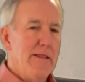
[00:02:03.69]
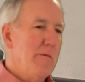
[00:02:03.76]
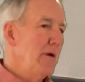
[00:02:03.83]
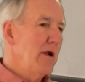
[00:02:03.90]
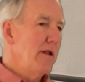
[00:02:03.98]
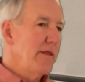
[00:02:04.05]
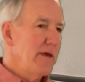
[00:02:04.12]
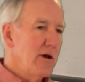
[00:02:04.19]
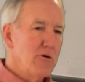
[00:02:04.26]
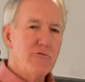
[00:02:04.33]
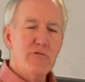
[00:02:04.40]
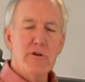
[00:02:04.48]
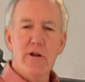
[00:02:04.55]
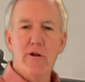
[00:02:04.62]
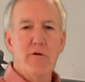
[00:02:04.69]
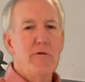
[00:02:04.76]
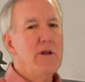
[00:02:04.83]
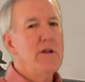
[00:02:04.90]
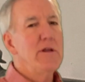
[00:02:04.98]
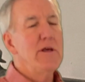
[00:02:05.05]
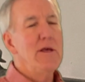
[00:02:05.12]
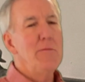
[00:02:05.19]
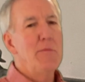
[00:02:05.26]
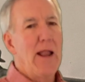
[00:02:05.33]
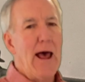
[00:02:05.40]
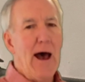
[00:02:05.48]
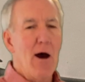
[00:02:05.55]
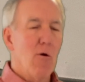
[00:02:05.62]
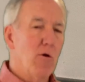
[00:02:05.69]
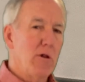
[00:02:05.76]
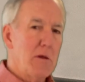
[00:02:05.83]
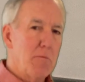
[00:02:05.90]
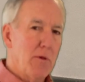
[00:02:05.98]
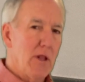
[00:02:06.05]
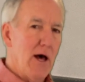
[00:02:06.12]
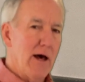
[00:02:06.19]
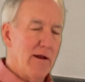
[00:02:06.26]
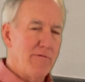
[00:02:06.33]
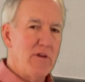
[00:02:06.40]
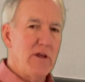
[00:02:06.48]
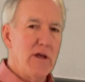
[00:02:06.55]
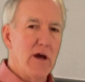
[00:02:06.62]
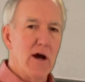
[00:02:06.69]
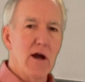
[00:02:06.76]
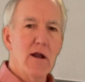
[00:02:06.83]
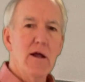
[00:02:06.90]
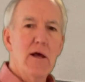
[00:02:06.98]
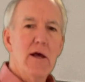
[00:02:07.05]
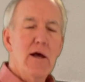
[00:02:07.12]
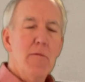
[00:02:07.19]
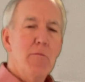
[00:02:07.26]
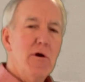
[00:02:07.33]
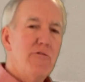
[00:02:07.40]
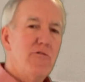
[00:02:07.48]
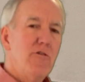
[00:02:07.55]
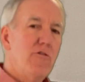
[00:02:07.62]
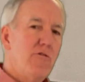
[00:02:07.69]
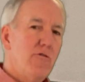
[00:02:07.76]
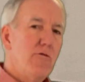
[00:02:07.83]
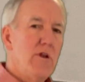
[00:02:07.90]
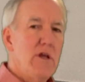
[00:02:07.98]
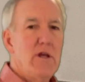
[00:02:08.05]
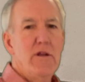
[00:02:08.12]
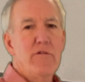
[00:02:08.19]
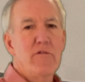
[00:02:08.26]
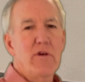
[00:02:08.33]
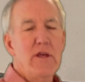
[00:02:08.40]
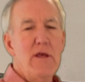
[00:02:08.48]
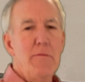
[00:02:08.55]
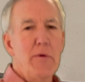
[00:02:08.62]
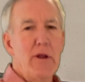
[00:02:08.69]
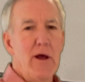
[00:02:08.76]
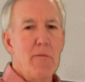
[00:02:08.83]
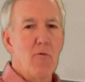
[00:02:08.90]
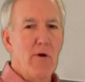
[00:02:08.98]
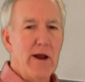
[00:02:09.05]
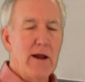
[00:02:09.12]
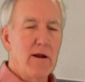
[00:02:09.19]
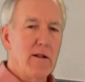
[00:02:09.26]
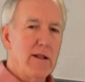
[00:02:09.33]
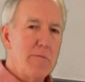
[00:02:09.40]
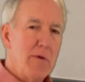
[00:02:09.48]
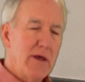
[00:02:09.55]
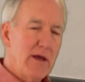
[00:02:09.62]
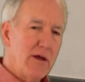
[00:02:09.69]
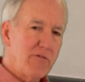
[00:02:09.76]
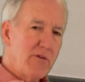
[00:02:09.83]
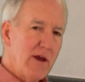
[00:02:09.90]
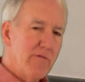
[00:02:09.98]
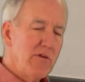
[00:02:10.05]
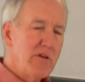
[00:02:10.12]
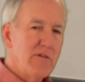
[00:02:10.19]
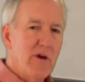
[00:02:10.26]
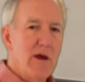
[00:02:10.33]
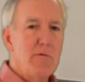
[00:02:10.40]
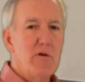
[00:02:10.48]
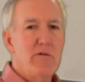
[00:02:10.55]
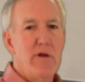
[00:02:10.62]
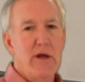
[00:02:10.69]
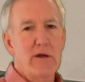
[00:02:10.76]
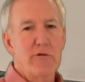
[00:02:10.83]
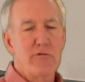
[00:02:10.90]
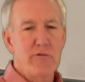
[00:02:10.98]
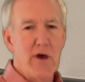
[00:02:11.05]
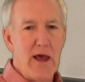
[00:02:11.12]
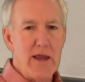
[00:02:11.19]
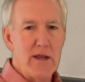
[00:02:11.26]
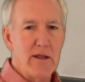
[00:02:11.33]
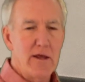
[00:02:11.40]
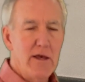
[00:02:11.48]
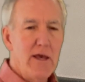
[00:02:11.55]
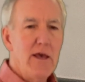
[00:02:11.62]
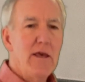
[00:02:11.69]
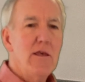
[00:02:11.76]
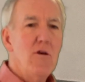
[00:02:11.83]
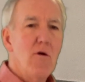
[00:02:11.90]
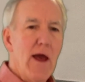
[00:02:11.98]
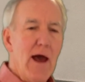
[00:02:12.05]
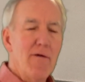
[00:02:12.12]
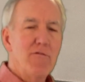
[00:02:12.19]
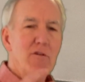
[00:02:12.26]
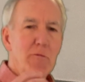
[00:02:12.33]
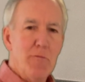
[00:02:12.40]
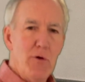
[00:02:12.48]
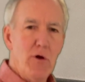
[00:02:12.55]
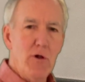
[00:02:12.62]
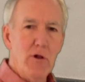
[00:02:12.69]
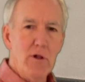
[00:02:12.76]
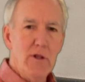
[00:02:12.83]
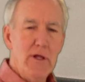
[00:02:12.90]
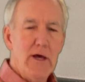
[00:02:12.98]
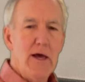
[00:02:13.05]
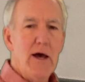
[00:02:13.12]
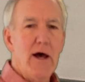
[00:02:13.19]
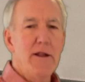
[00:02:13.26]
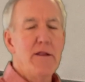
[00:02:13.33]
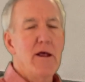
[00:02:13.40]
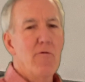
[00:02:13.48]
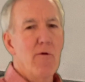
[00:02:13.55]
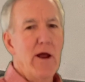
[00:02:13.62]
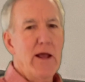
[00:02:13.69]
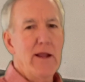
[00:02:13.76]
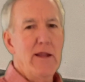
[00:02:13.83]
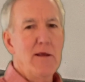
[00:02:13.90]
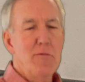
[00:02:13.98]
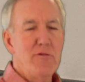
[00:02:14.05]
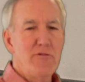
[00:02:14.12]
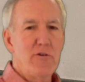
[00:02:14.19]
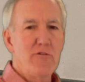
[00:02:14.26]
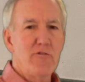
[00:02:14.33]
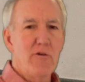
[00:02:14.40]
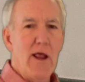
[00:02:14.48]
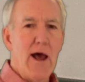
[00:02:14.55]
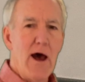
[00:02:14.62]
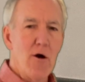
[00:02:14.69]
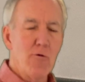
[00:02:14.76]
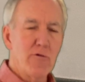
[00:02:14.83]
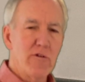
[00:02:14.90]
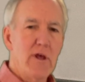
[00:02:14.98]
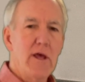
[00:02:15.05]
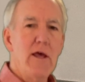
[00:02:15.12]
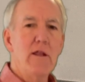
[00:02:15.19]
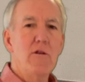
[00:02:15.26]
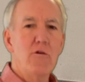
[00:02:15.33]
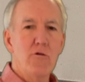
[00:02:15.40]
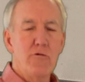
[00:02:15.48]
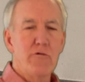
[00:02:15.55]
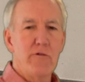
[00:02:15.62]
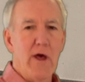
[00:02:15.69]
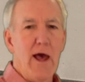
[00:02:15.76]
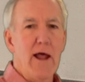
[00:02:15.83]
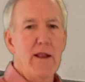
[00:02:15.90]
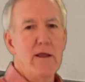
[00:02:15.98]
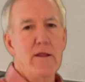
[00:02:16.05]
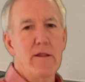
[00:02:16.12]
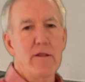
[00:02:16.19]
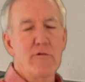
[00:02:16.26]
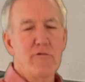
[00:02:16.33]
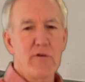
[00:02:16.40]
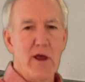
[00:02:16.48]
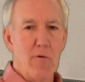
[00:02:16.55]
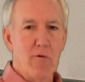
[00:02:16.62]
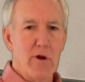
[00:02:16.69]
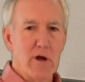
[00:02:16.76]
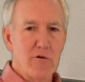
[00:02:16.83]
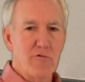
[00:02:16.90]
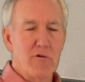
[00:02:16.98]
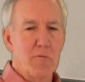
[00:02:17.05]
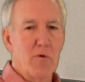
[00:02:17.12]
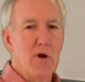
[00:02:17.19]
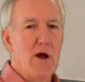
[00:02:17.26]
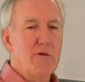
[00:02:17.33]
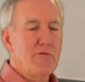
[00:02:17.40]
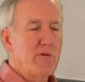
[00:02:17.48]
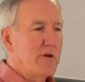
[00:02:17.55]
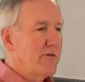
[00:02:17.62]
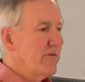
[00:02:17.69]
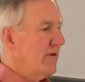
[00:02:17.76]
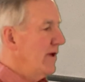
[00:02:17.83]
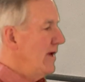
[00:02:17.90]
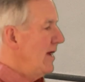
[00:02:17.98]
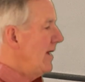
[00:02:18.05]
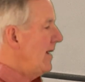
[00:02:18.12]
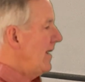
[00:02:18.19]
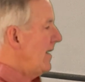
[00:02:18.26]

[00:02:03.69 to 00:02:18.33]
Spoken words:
In the middle of the ocean, you don't need to keep an hourly plot of DR, but you do need to keep it up regularly, because every time you take a site, you have to pull a dead reckoning position out and use that in the site reduction process.